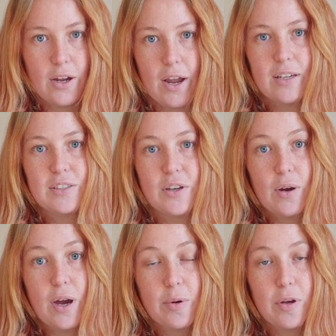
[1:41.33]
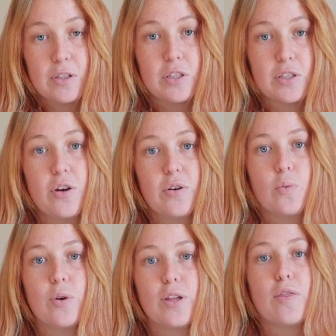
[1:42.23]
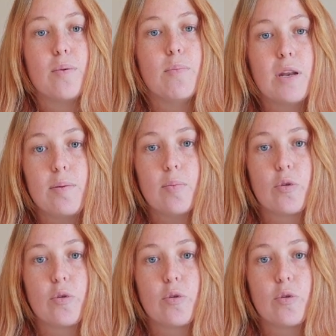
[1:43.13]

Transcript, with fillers: Okay, so I'm going to start with the minimum